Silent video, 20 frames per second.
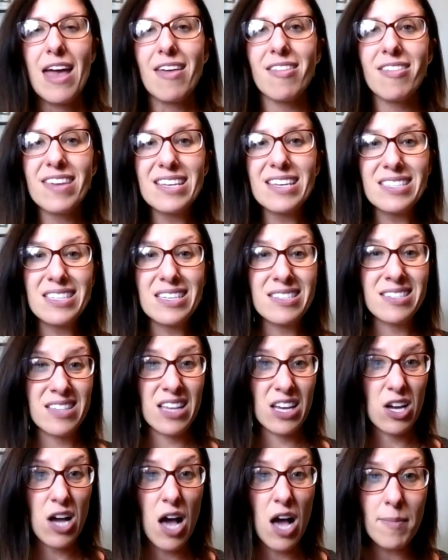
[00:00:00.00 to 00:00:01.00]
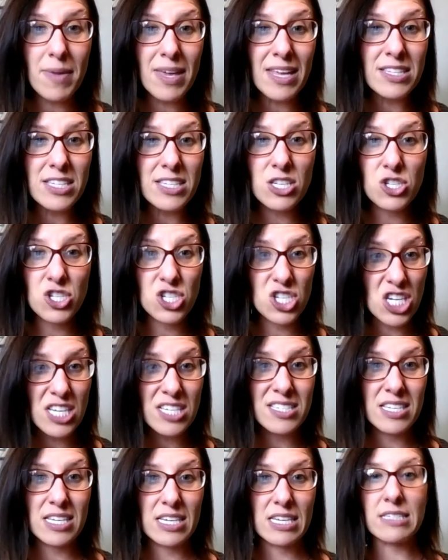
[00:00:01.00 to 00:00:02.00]
This is the Coming to
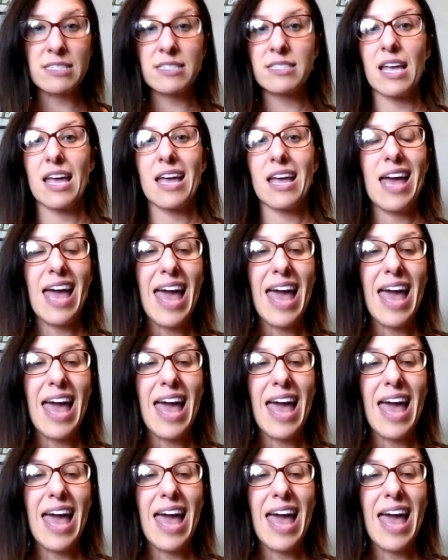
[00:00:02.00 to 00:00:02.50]
Jesus